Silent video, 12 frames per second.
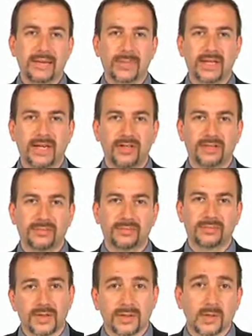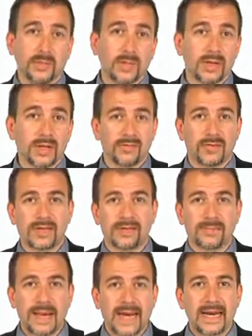application. So a poorly
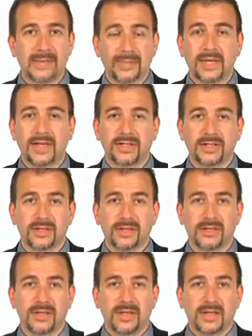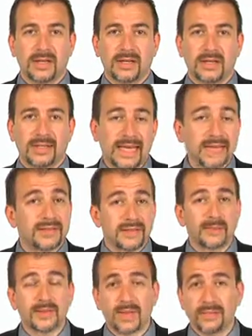written patent application can
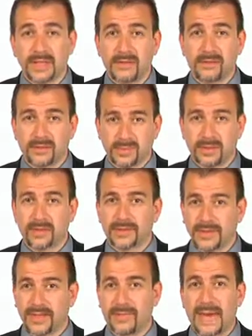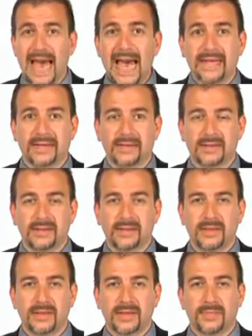sometimes even result in a patent,
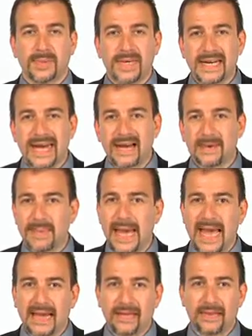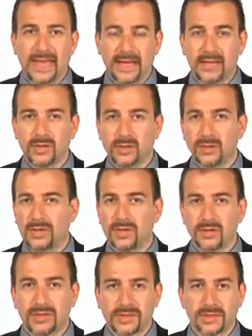but not a patent that you could
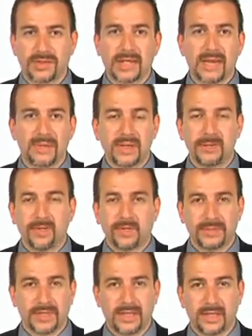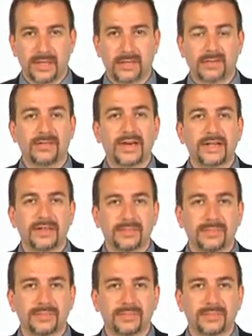use to stop people from stealing your invention.